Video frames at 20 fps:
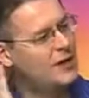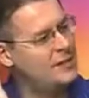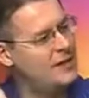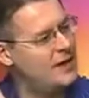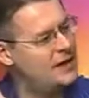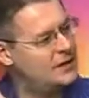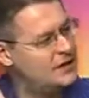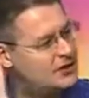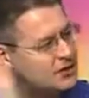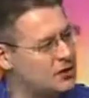They want
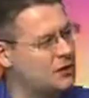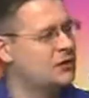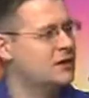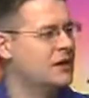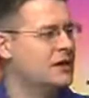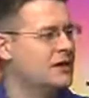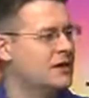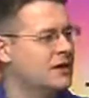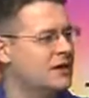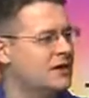to make
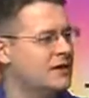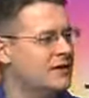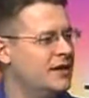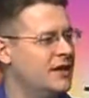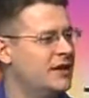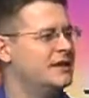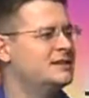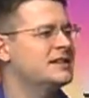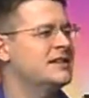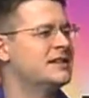sure
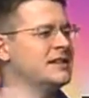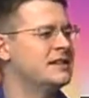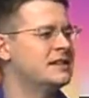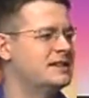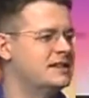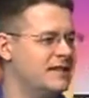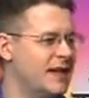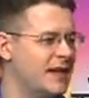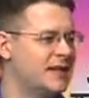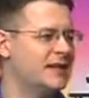that he doesn't get
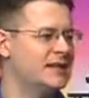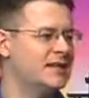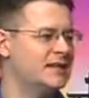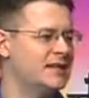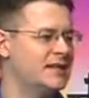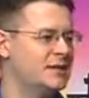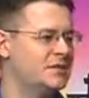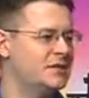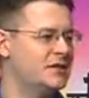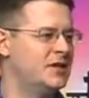this second
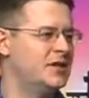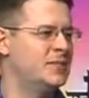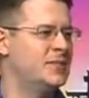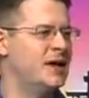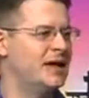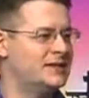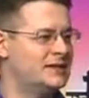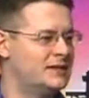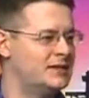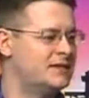deception
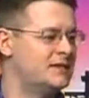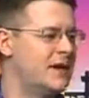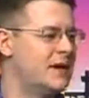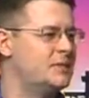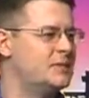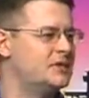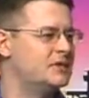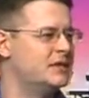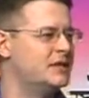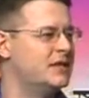in by his
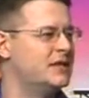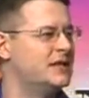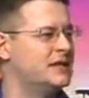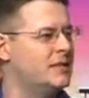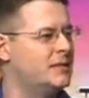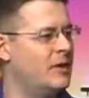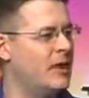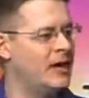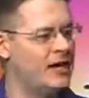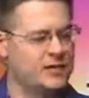disciples
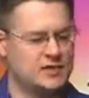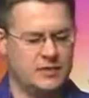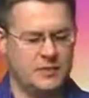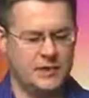stealing the body.